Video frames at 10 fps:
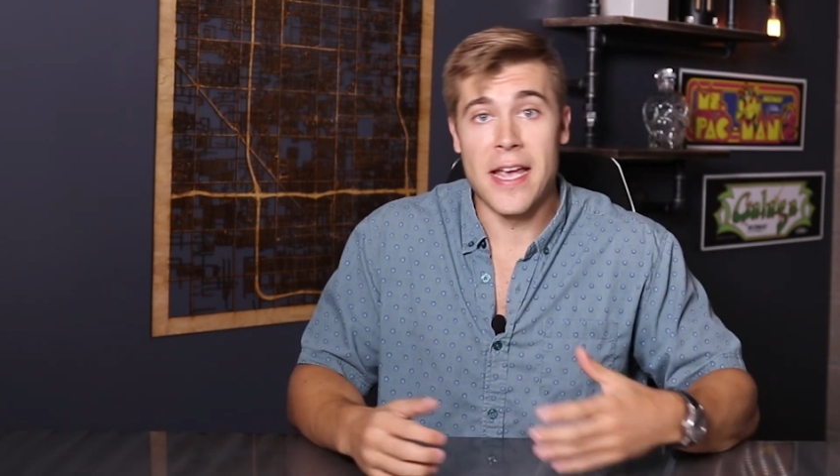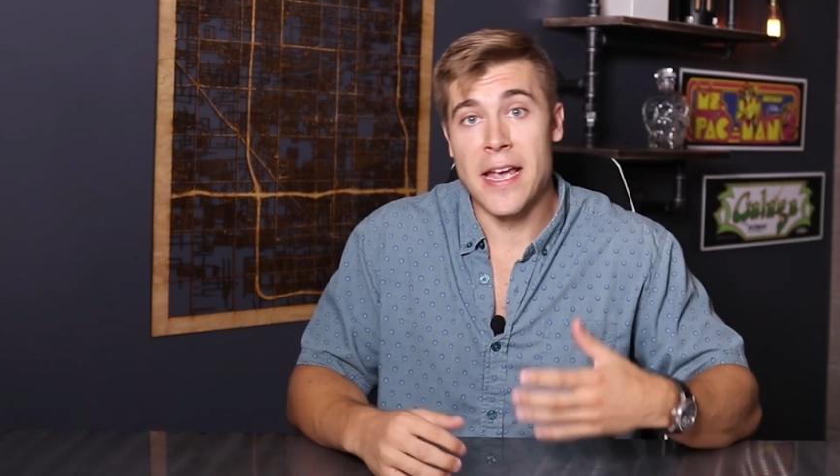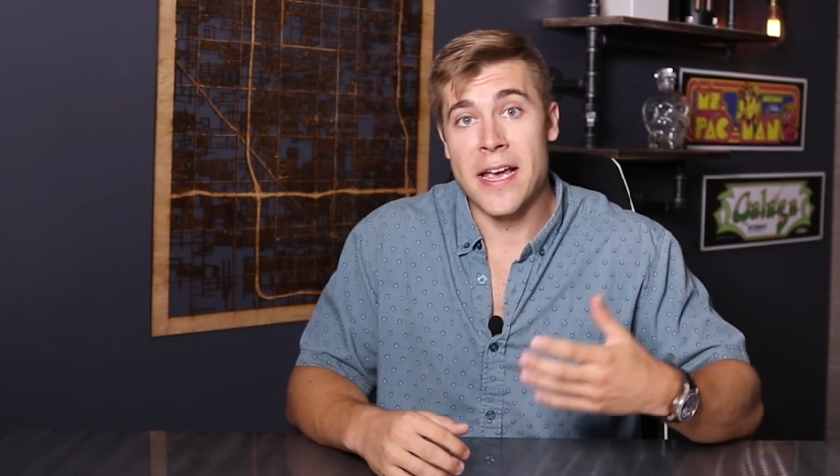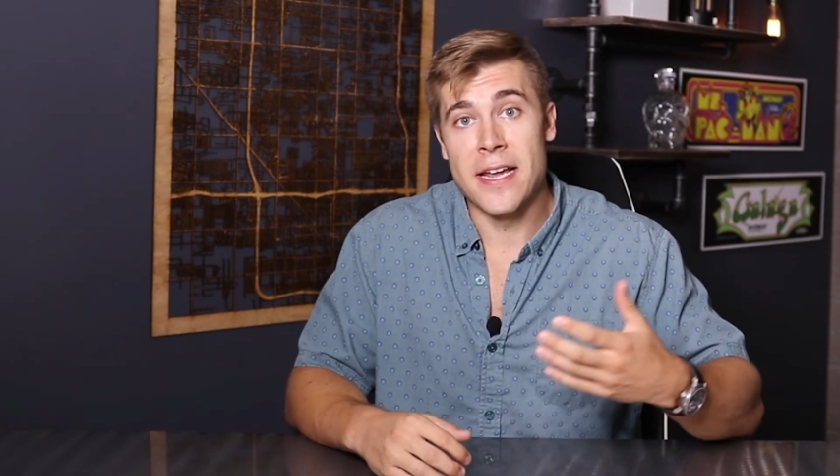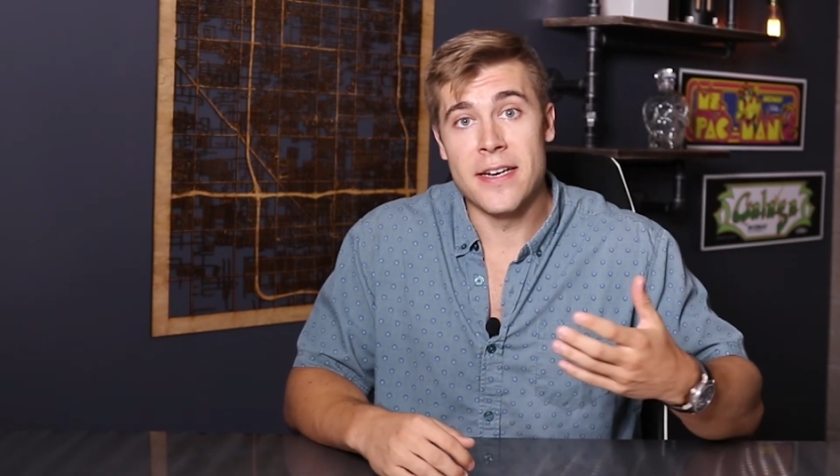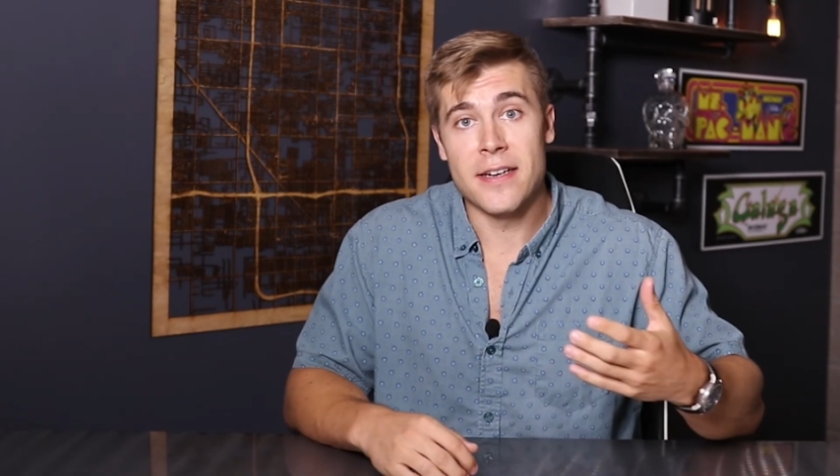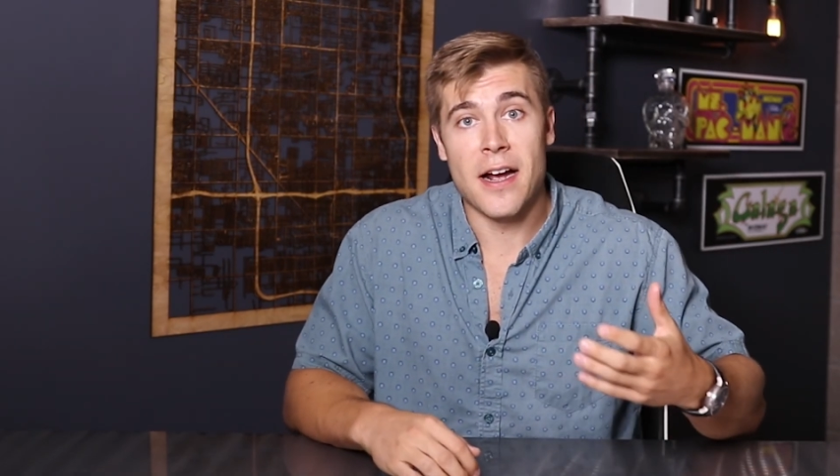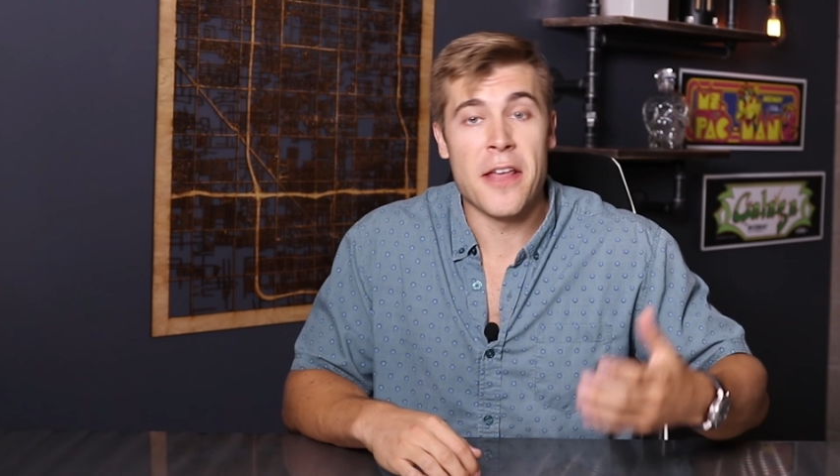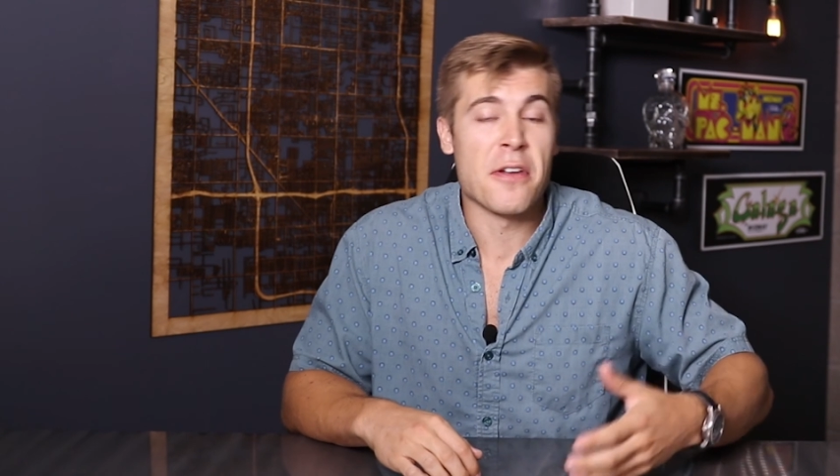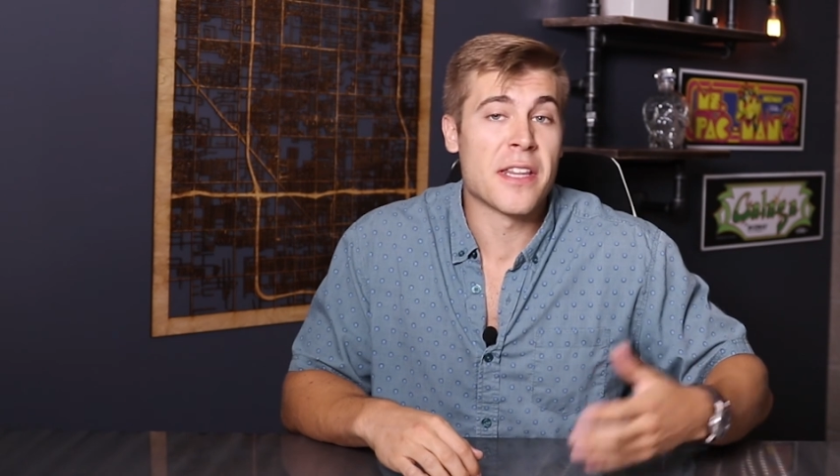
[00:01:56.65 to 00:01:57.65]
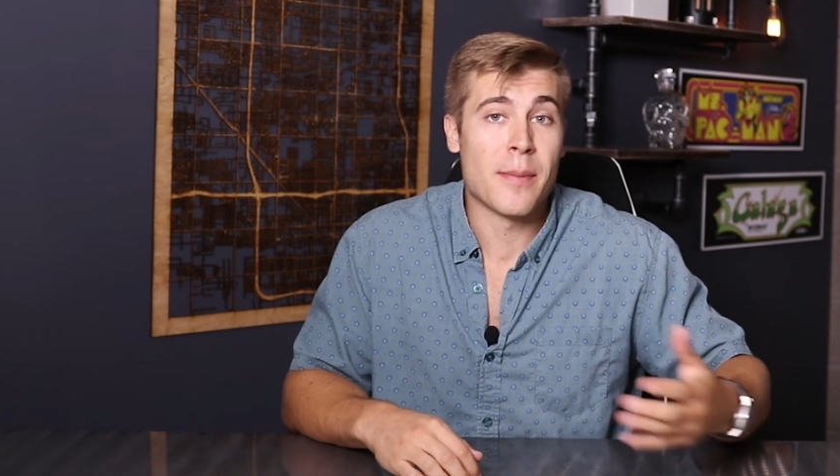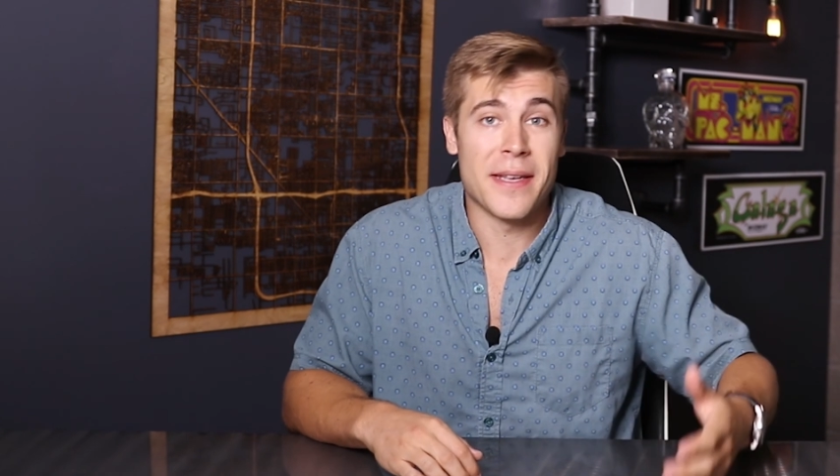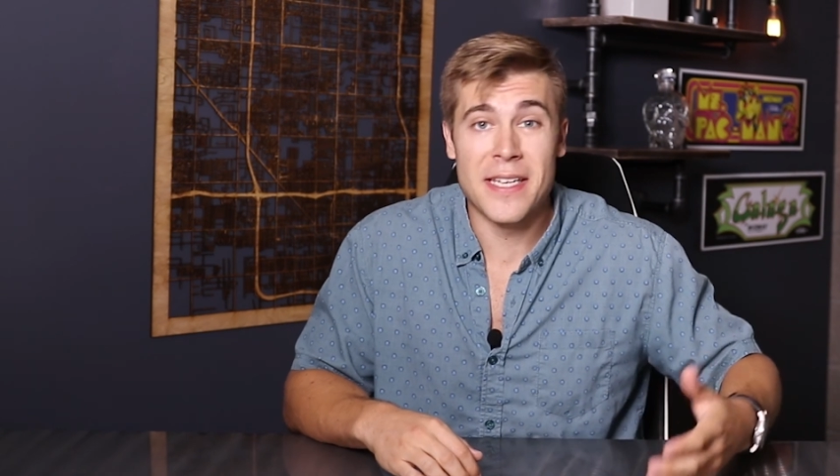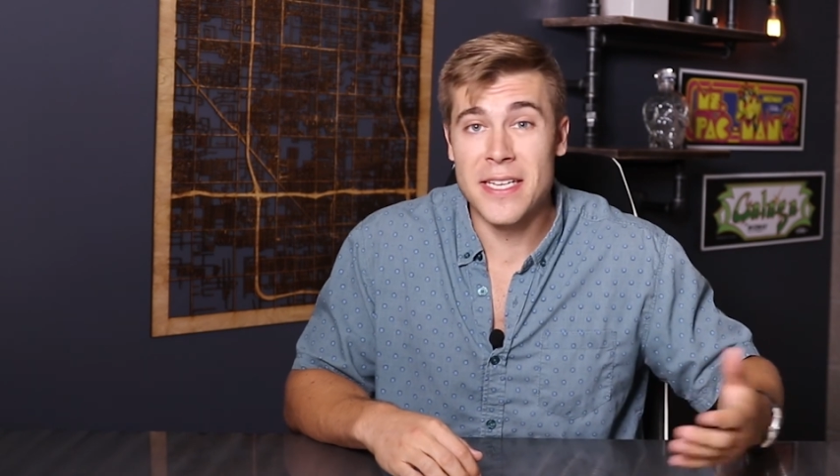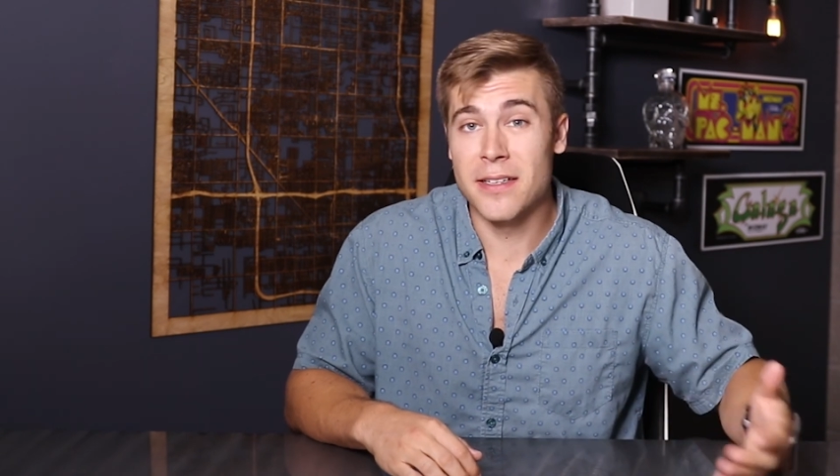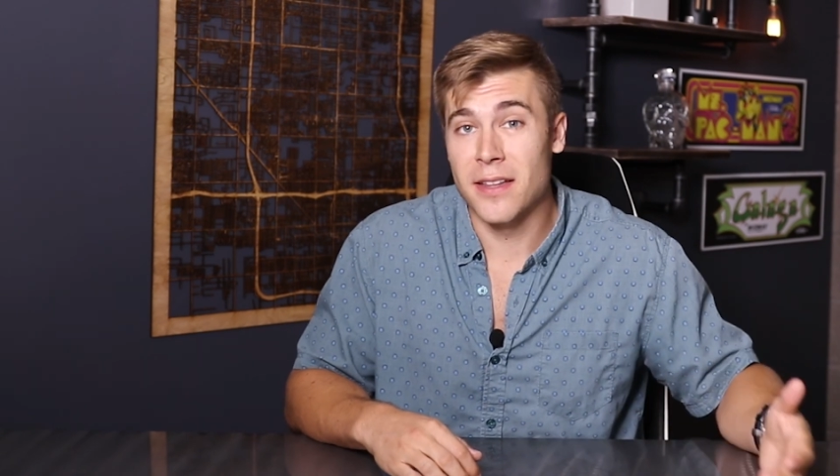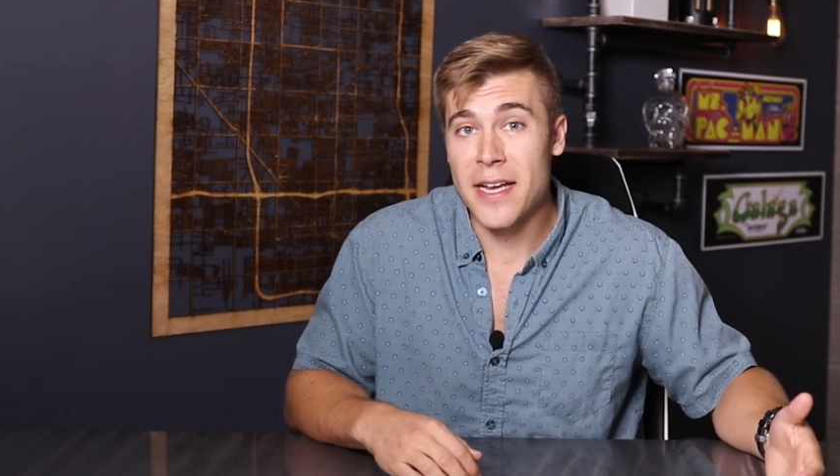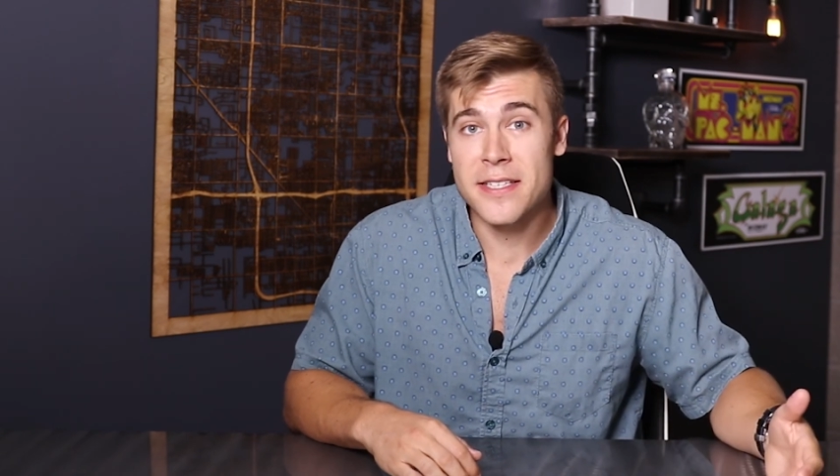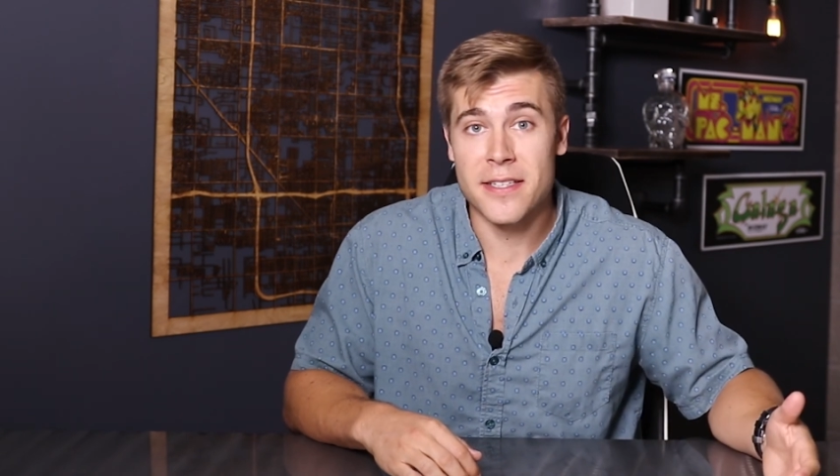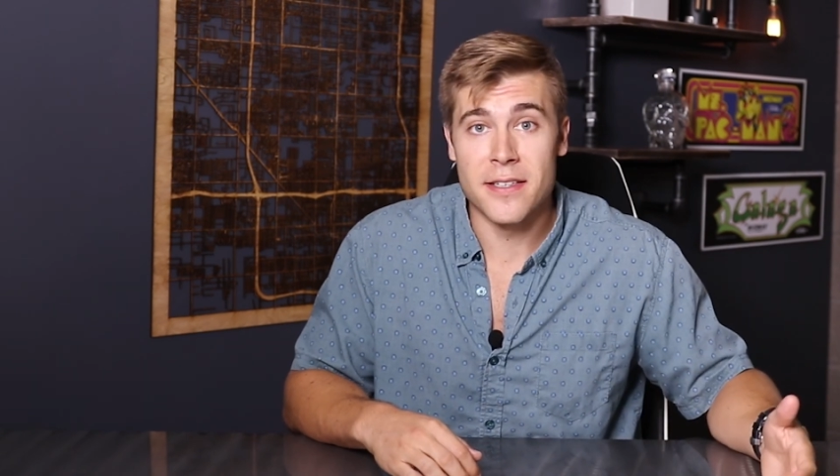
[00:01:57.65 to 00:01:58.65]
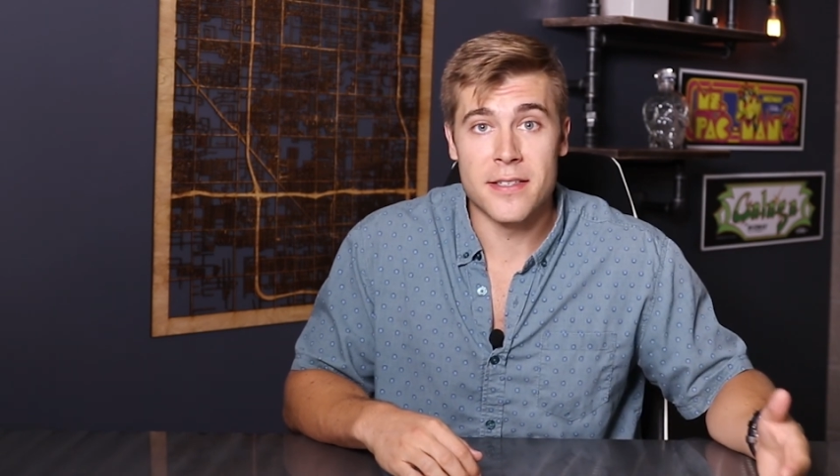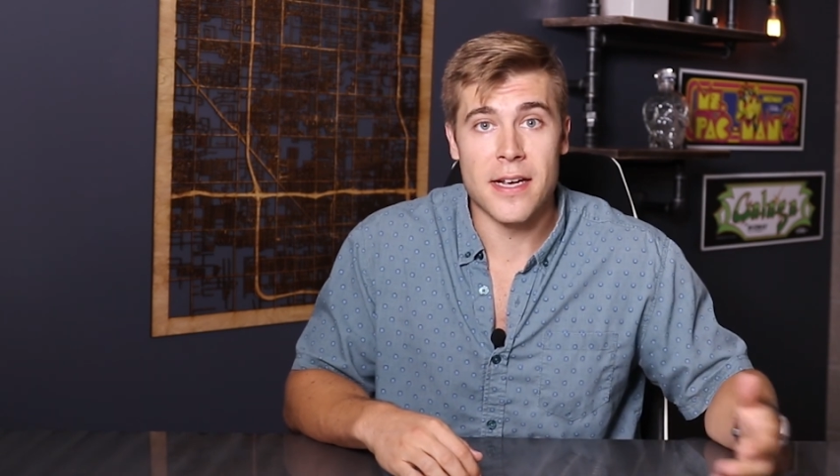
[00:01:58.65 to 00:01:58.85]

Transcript: and I thought that by getting a license,